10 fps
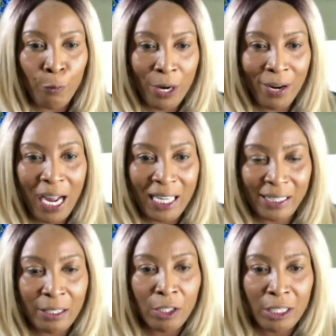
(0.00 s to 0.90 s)
we're
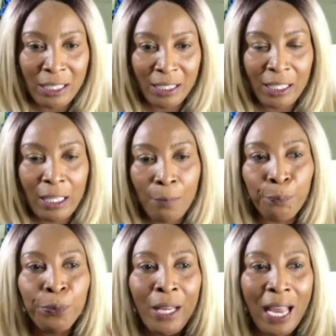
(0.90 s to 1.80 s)
asking you to
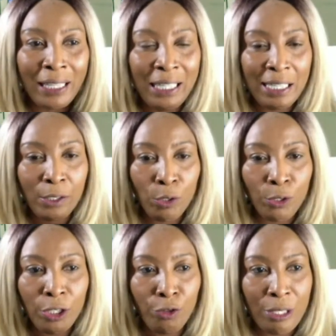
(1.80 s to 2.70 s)
steam at least 2
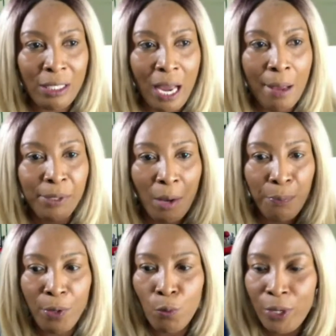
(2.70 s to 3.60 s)
to 3 times
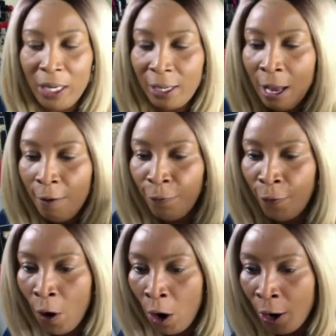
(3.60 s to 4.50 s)
per week
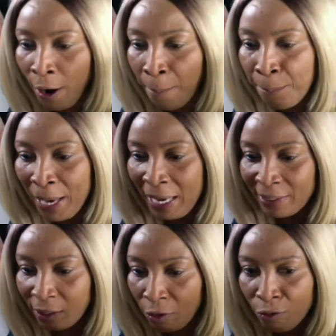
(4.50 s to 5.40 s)
for
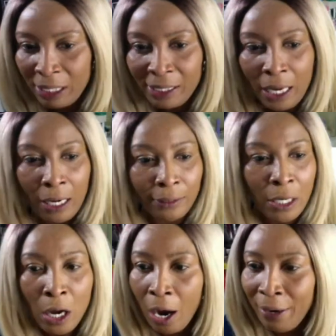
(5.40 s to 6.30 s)
best result.
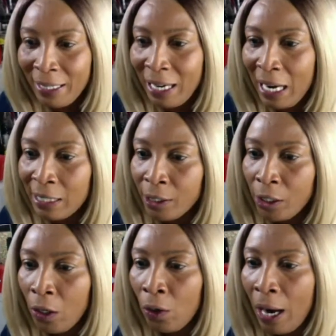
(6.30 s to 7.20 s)
All right, guys.
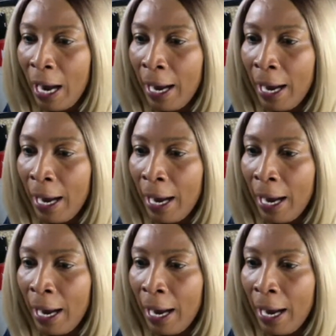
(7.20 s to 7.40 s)
So,